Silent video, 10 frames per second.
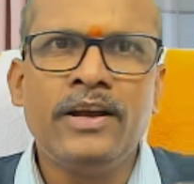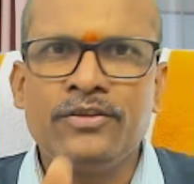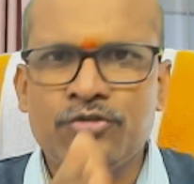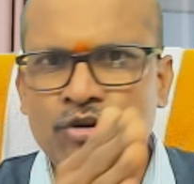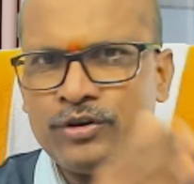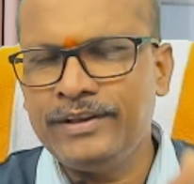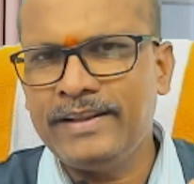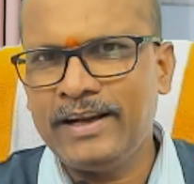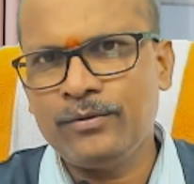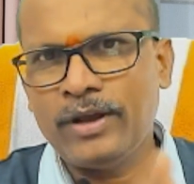So, in
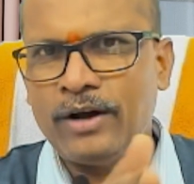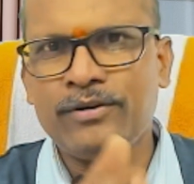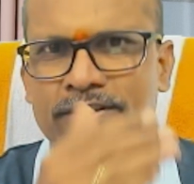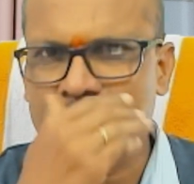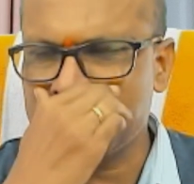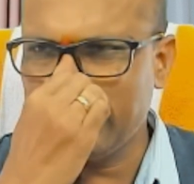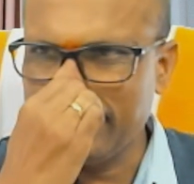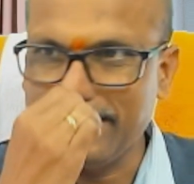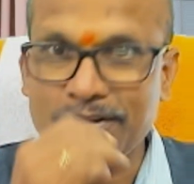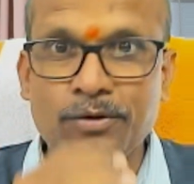that, we have discussed, I
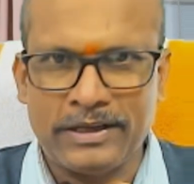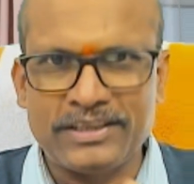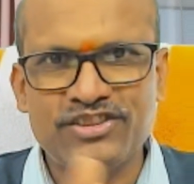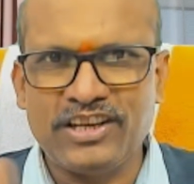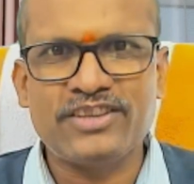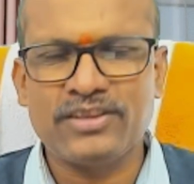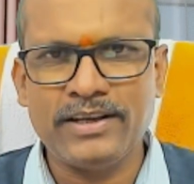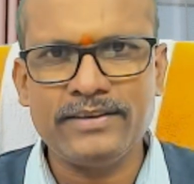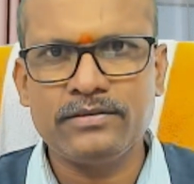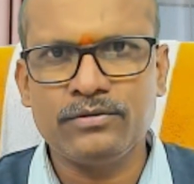think, Vataja
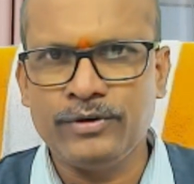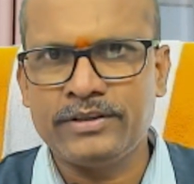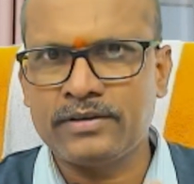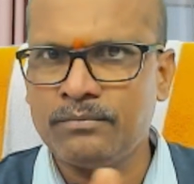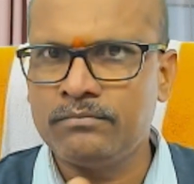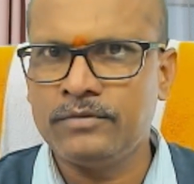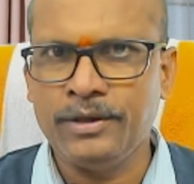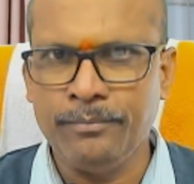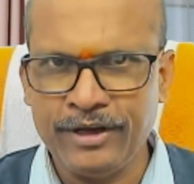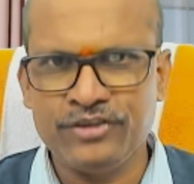Lakshanas with some
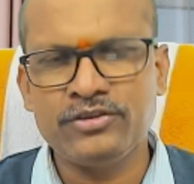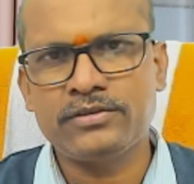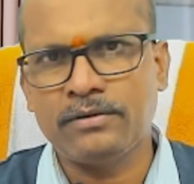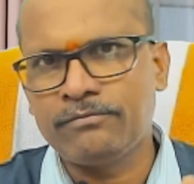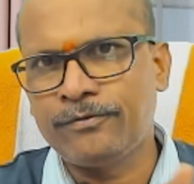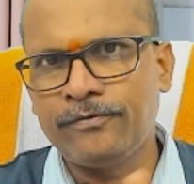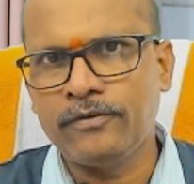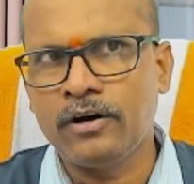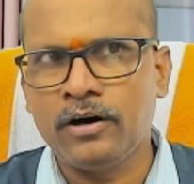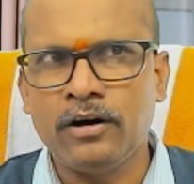images, some
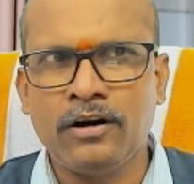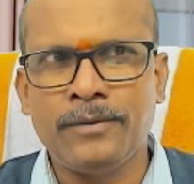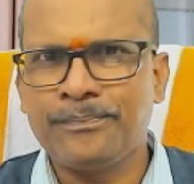uh,